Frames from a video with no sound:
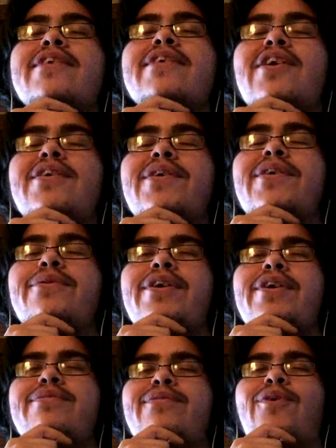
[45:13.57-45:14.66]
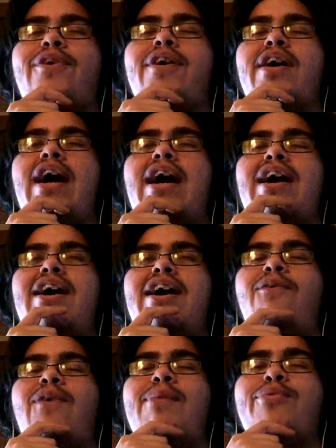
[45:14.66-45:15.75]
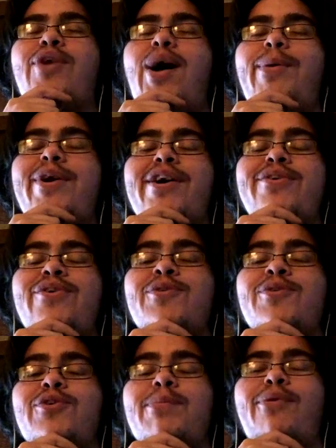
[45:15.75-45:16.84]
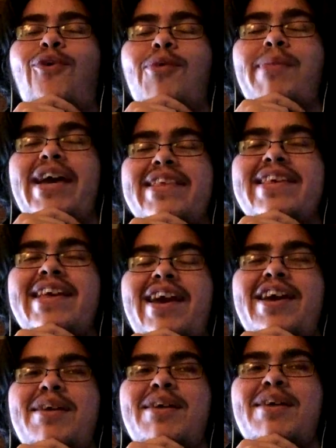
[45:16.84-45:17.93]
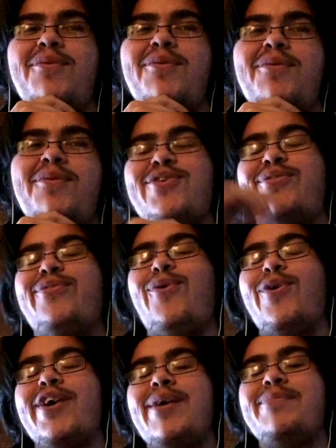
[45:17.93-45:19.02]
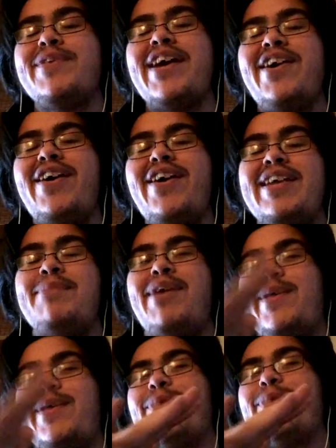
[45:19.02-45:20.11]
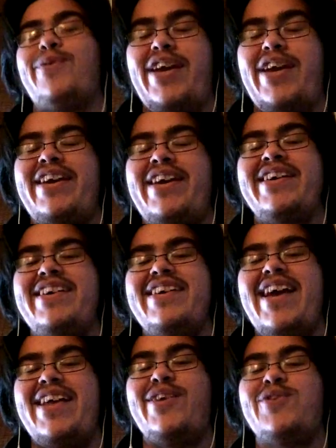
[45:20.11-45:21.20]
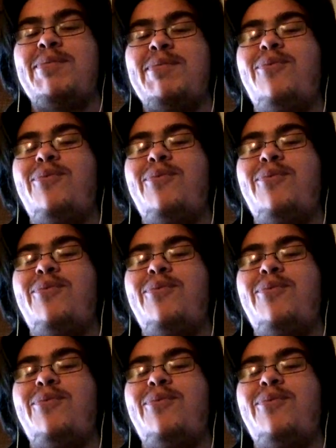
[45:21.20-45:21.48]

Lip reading: I saw the 3 and the 4. What I'm probably gonna do is do the poor man's game and wait until the 4 comes out and then buy the 3. And then